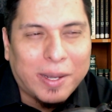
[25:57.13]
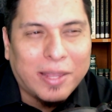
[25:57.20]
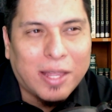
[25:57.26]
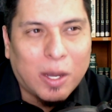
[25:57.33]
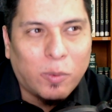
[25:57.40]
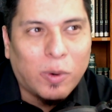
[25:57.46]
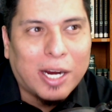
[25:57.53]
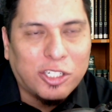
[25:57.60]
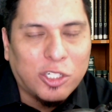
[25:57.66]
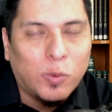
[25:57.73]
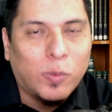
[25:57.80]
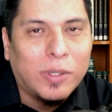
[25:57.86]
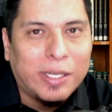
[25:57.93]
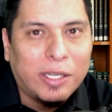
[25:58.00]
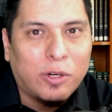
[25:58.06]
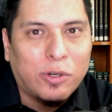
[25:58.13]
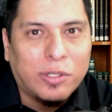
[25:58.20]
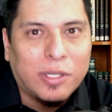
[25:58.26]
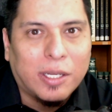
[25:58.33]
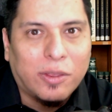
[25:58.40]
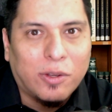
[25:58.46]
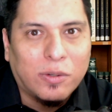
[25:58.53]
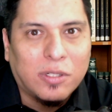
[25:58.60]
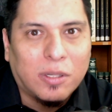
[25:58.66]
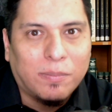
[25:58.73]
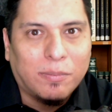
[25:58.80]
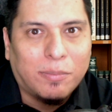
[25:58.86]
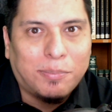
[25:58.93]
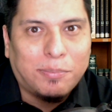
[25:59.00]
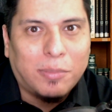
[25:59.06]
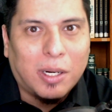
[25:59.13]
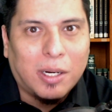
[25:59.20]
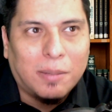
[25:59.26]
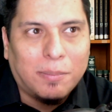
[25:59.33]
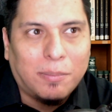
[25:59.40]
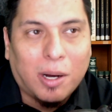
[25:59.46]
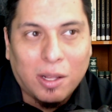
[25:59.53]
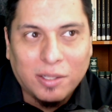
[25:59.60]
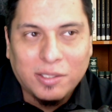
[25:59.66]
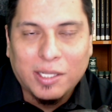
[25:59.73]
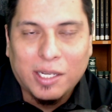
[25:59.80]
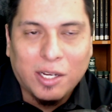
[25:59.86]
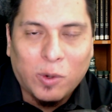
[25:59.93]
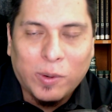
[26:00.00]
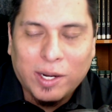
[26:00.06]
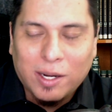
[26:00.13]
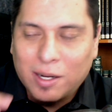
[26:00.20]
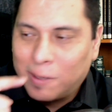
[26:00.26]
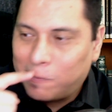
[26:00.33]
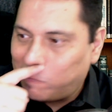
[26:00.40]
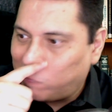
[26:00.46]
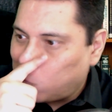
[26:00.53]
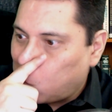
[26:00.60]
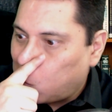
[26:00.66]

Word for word: I thought were actually really interesting. There's some um, politicking going on.